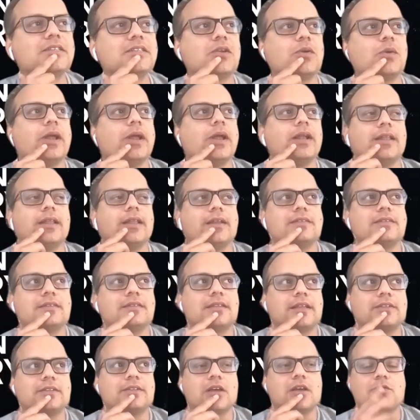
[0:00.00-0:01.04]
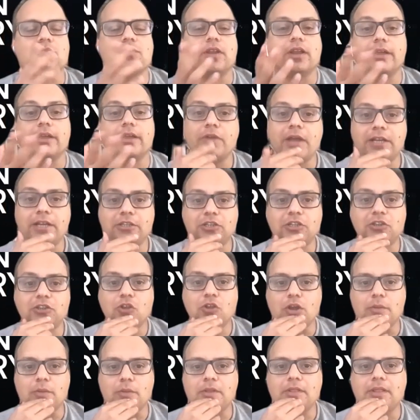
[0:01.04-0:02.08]
That is great. That's outstanding. We
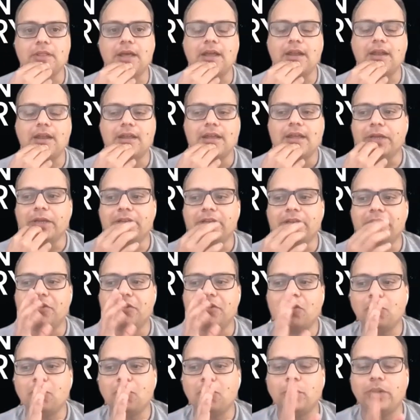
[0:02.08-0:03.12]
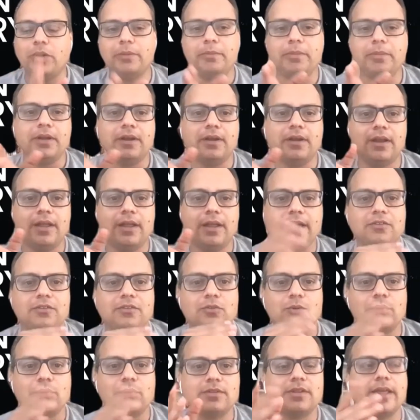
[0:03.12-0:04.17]
actually thought about that. We did not do it immediately
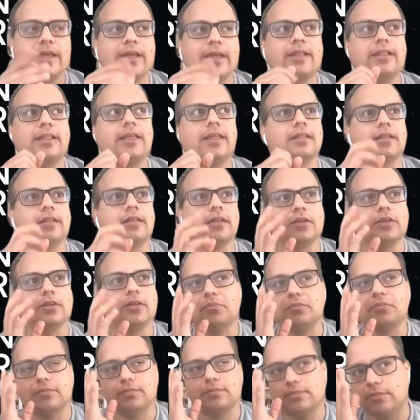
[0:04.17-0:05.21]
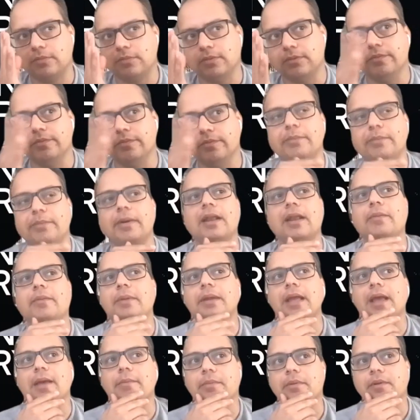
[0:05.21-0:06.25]
as soon as like when the
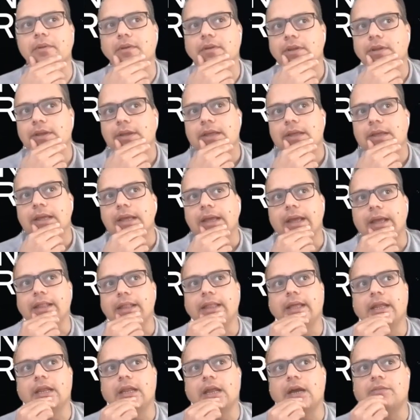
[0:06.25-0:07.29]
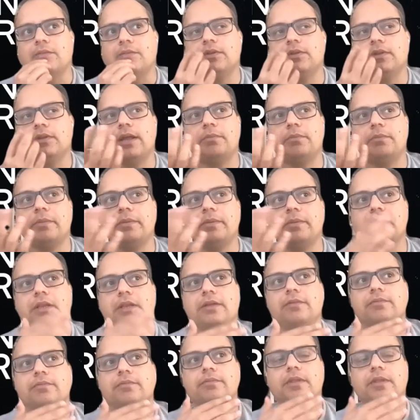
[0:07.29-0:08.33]
pandemic happened. And then after that, maybe